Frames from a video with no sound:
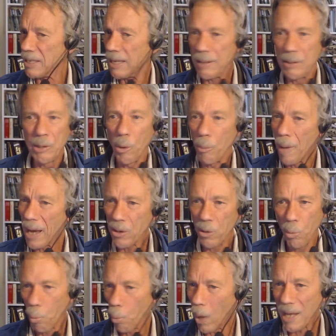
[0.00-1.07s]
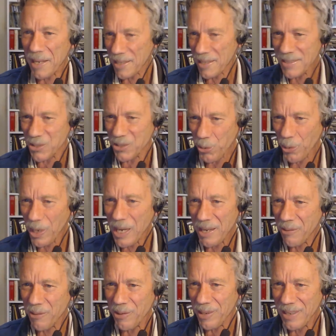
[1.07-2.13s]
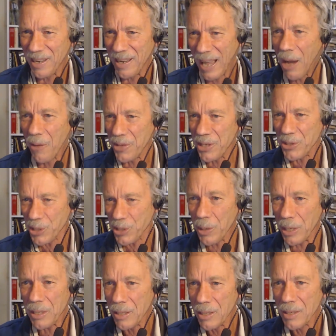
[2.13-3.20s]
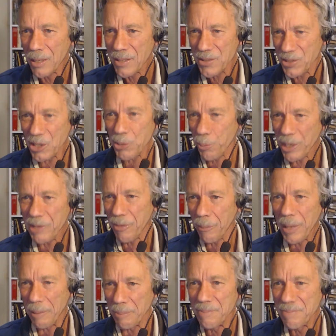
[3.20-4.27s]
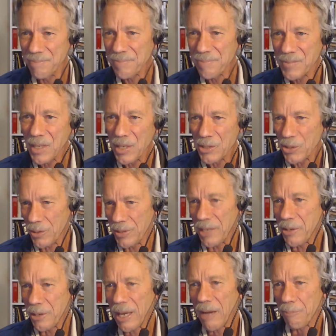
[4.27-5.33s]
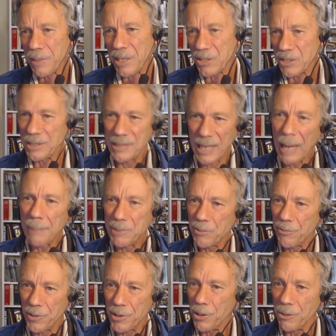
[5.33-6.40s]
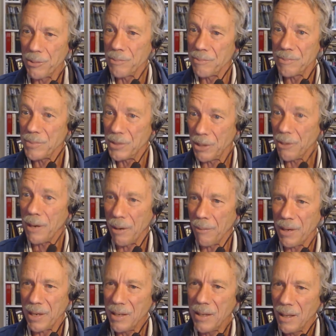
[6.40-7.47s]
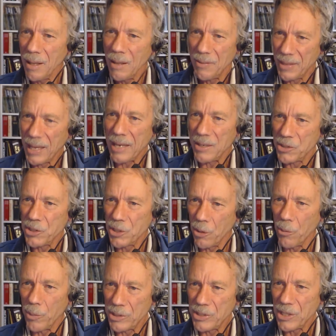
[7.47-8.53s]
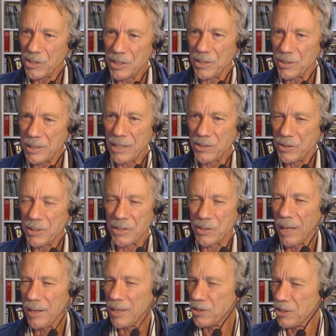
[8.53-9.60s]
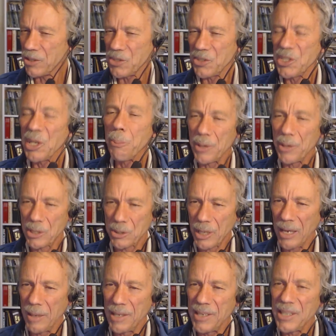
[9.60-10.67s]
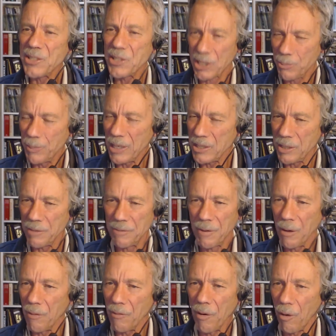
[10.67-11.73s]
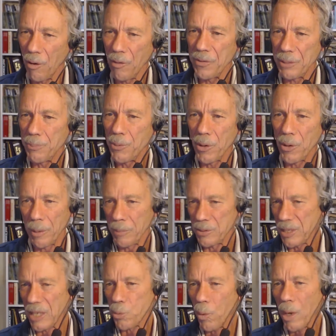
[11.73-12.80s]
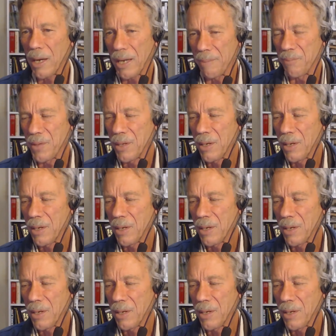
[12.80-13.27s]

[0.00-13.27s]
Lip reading: no matter what the trait, how they do it, just breed from them. So then you'd have bees adapted for your area that show resistance. And it's the simplest and least expensive of all the programs. That's why I'm